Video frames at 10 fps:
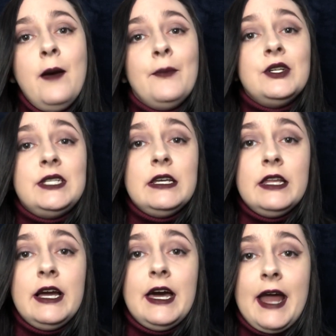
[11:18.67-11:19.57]

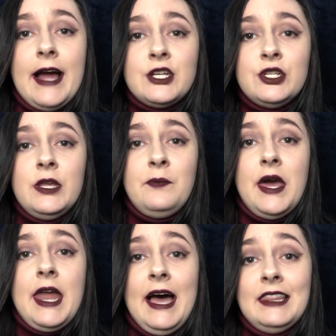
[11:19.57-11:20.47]
Priscilla had actually
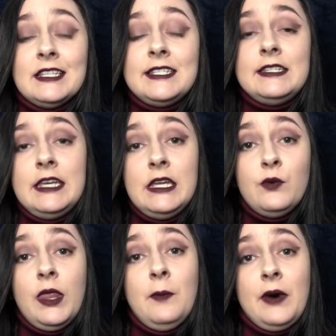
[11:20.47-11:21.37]
been at the scene
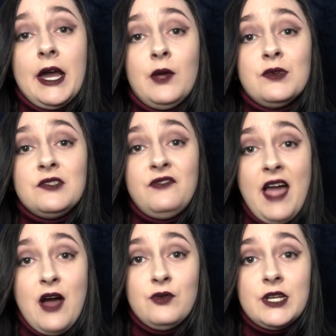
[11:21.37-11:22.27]
when the body was
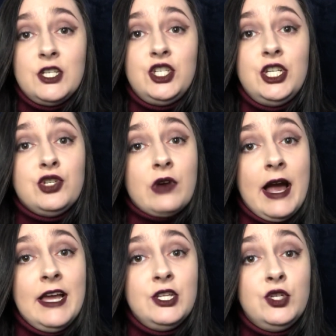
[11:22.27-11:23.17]
found, and she
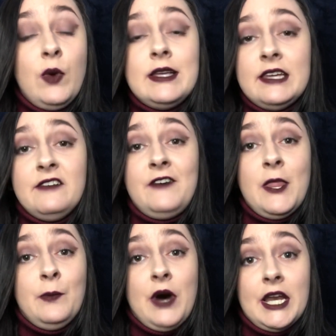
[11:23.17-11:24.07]
tried to identify
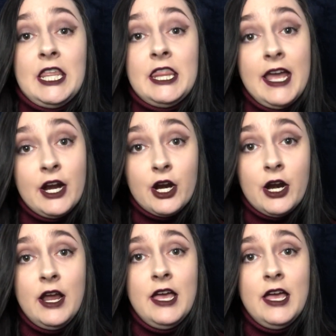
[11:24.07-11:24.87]
the body there,